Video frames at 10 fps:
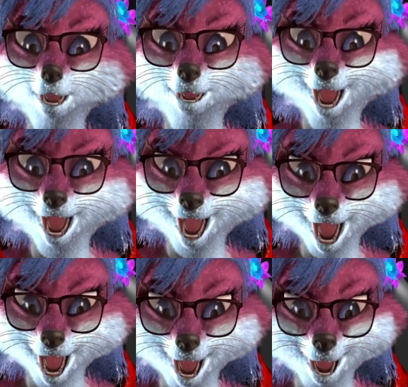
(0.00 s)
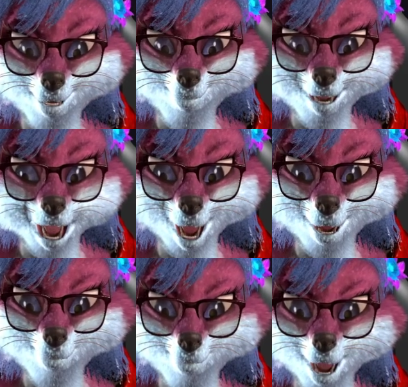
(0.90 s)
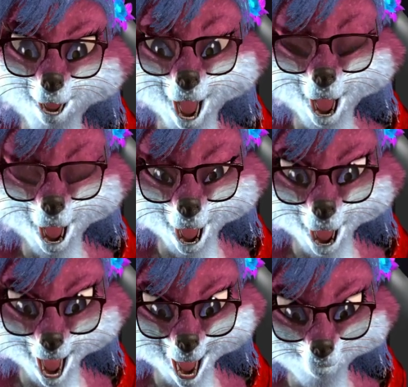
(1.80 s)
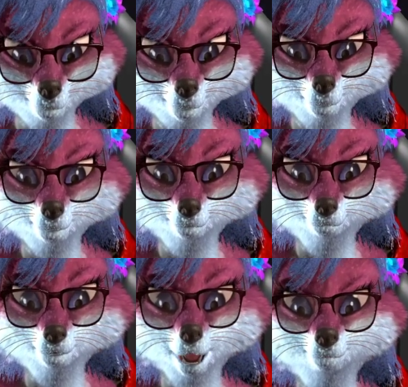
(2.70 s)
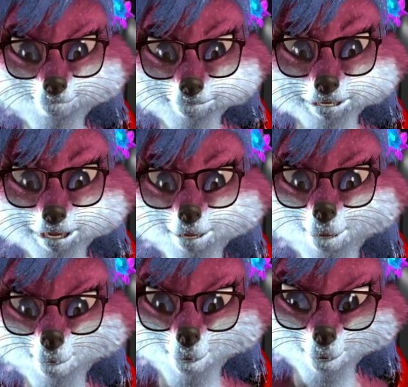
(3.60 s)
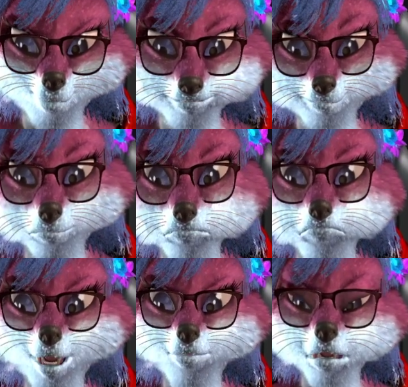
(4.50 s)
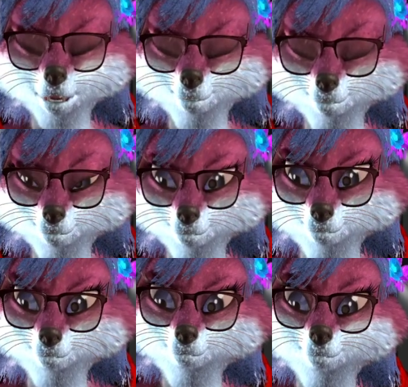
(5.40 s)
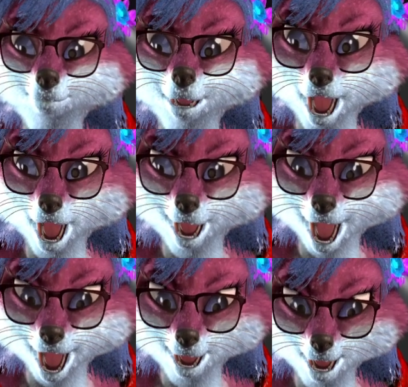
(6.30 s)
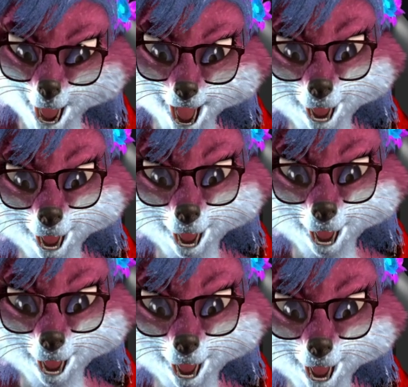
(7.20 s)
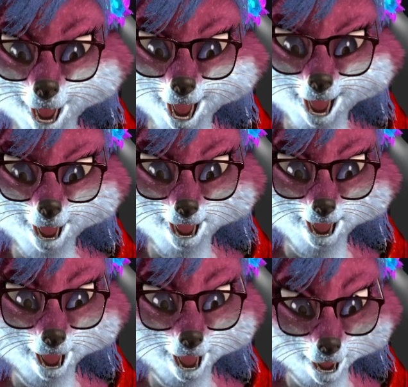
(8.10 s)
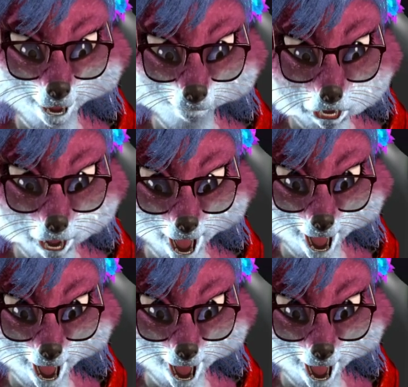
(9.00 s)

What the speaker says: that. So there was two different type of ramen noodles. The ramen noodle pack, and then there's an Ichiban version.